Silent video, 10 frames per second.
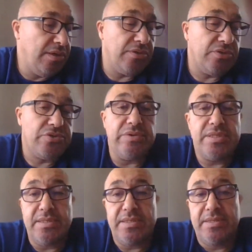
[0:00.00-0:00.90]

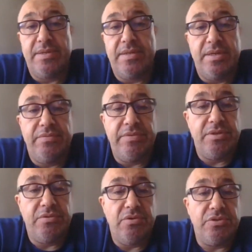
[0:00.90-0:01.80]
sources. We
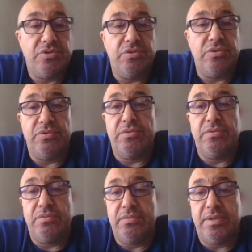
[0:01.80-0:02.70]
are going
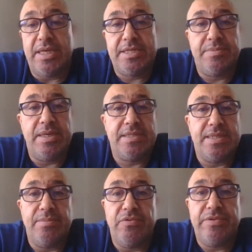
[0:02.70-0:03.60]
to explain
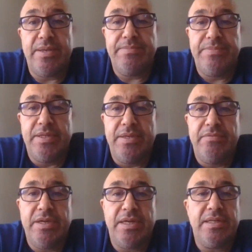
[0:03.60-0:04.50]
some of them.
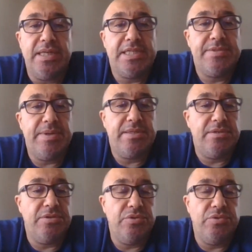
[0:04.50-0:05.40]
We are not
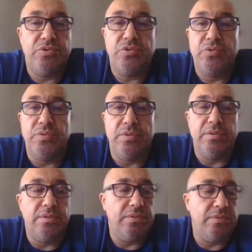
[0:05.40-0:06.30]
expecting you
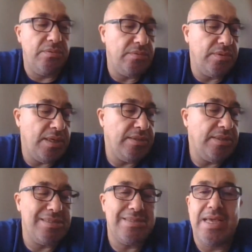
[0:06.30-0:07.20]
to
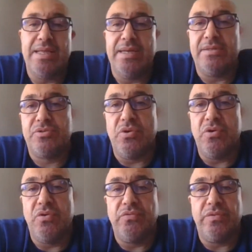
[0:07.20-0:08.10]
understand and
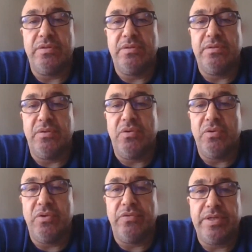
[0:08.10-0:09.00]
solve
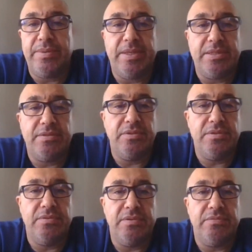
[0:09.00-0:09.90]
all of them, but
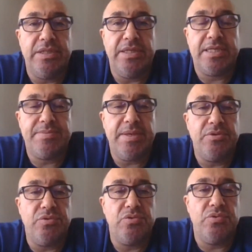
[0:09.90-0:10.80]
we
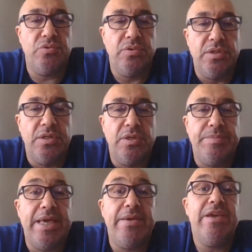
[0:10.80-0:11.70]
expect you to
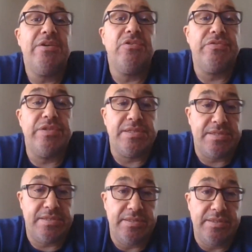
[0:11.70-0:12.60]
be aware of these